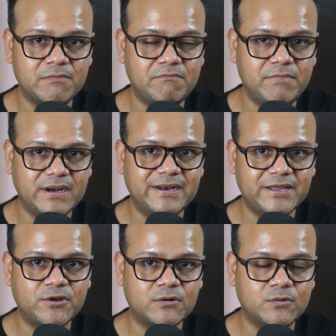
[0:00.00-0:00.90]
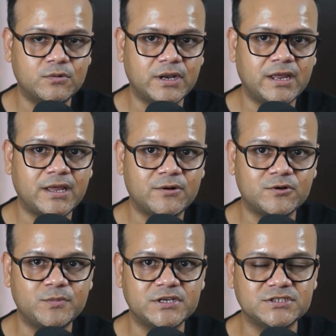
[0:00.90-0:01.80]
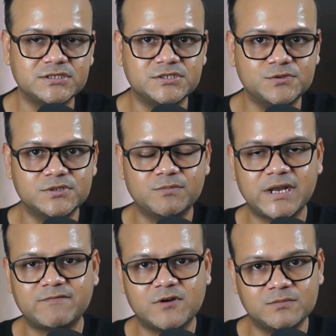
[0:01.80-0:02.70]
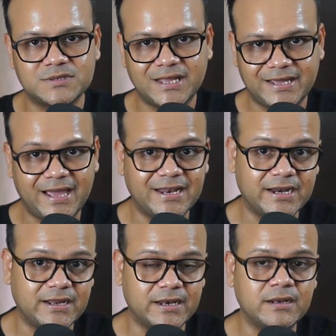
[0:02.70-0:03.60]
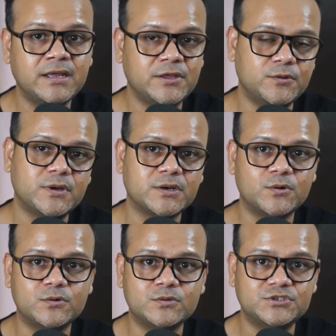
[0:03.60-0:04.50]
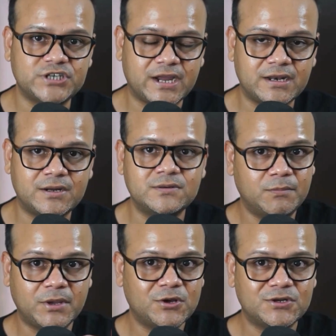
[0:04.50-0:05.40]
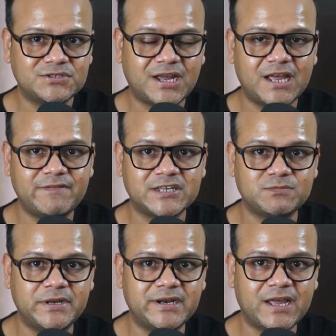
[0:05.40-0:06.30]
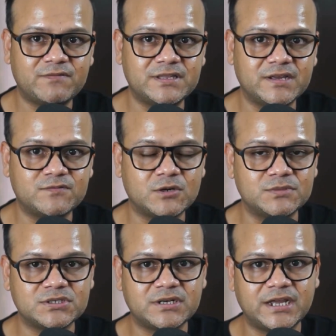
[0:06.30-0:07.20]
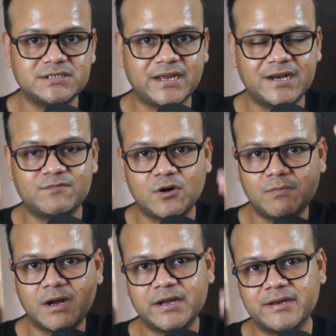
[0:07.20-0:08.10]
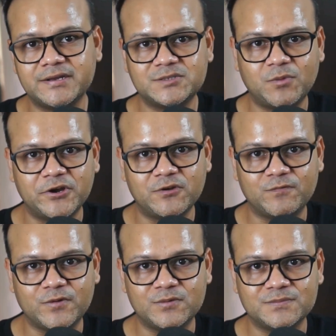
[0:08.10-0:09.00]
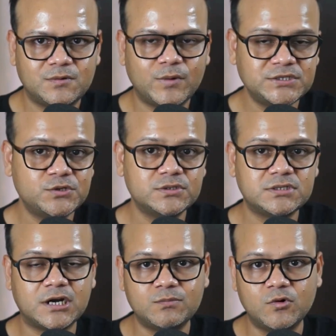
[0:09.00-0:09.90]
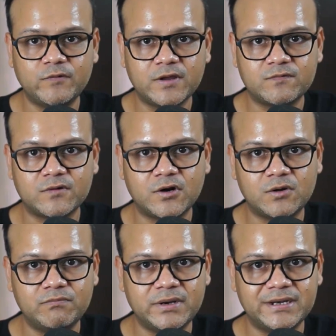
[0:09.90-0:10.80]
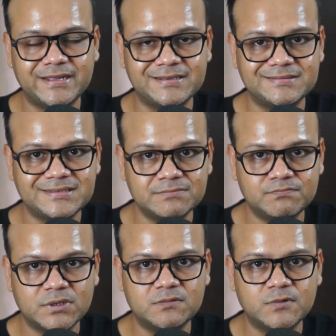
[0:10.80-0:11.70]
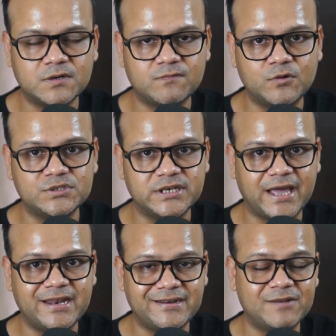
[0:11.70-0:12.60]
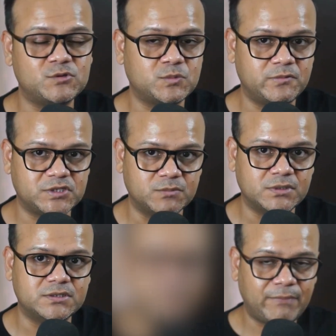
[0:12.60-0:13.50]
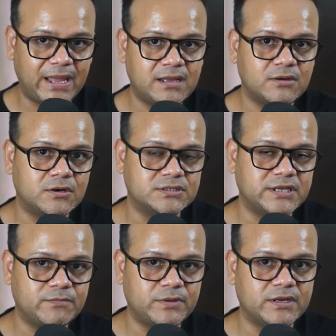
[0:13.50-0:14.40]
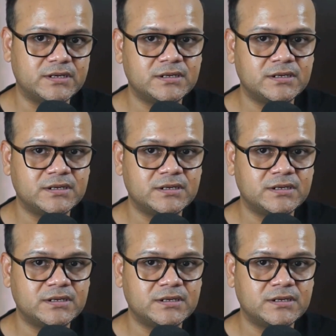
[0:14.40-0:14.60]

building your own AI automations using platforms like N8N. You can go check it out because I have explained everything from scratch and from marketeer's point of view. Once you start moving from building simple workflows in N8N, which will be similar to Make or Zapier,